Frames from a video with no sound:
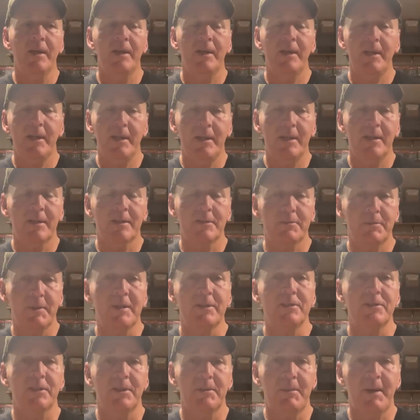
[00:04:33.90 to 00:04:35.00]

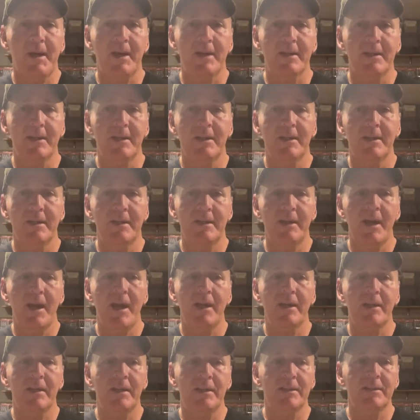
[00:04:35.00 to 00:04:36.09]
especially back then in the
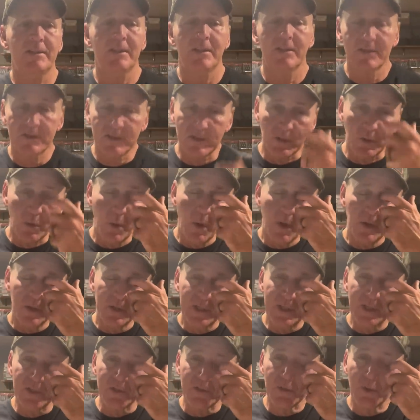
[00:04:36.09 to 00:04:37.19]
90s, is the quality
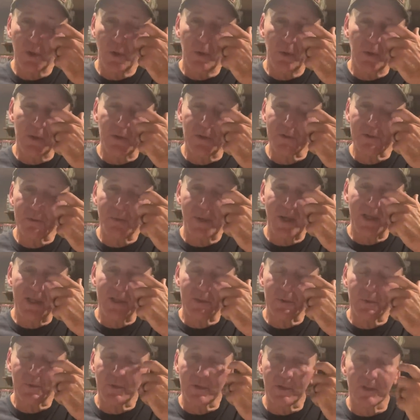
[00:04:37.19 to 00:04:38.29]
control on those
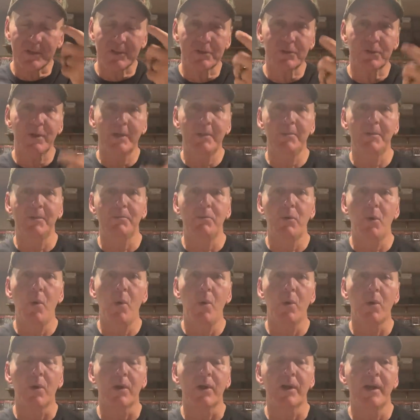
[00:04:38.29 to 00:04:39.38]
baits were extremely
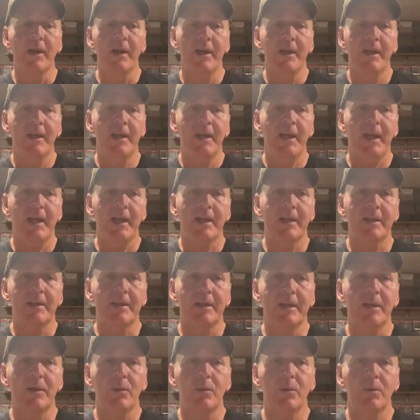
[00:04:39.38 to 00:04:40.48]
poor.
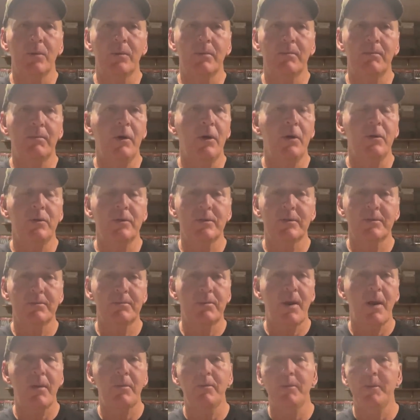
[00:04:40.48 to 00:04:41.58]
And
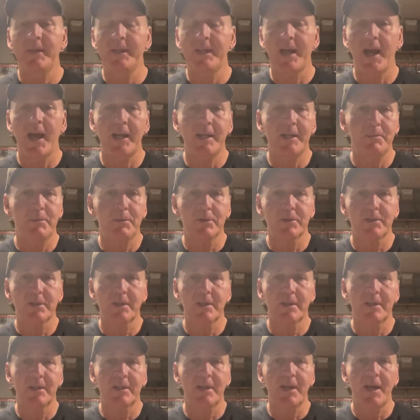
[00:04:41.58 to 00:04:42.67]
probably 90%
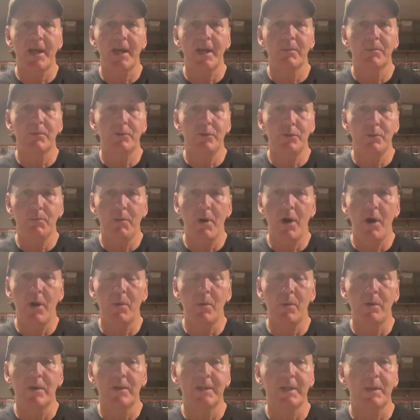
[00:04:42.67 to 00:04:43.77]
of the time when you bought
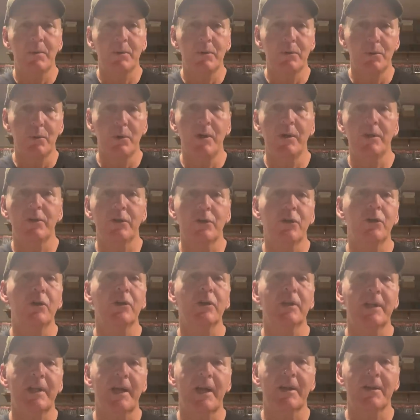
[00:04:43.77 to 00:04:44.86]
one, they would run
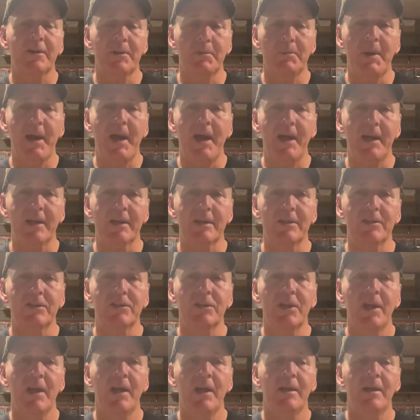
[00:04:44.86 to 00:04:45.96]
crooked out of the package.
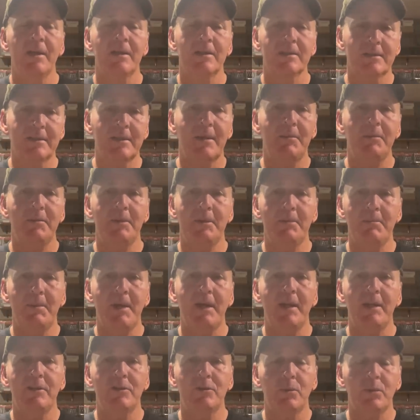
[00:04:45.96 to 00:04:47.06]
Some of the
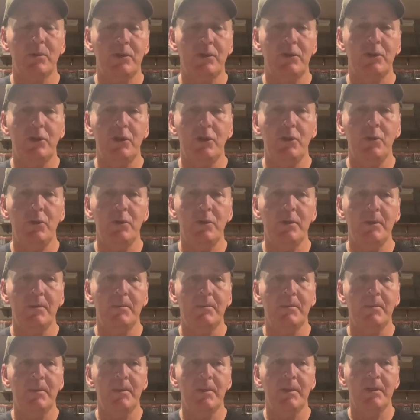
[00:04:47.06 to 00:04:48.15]
baits, when you tuned
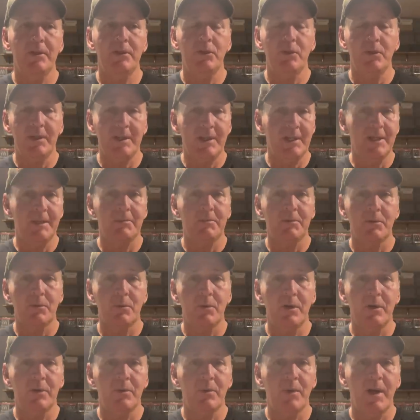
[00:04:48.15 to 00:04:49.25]
them, you could get them to
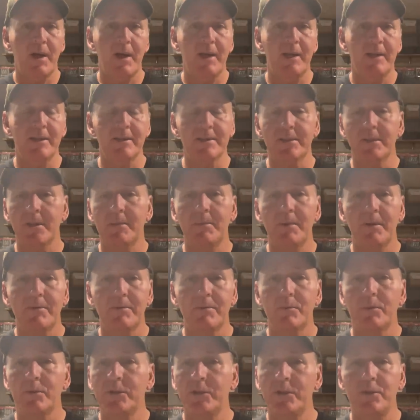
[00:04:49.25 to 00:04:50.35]
run right. Some of
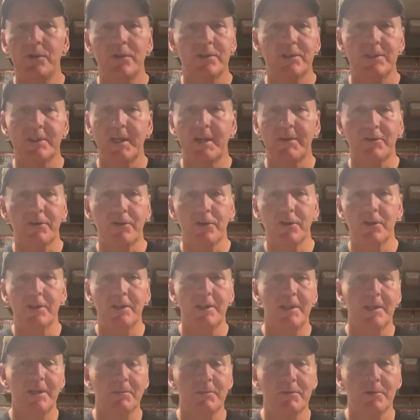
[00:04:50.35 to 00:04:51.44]
them, you just never could
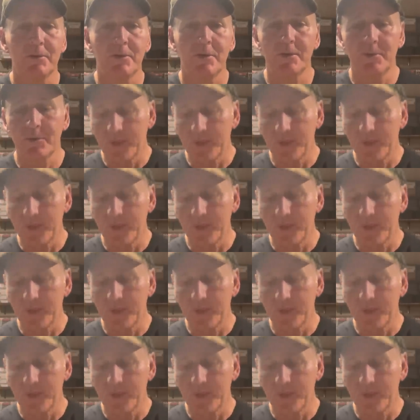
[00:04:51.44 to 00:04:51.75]
get them to run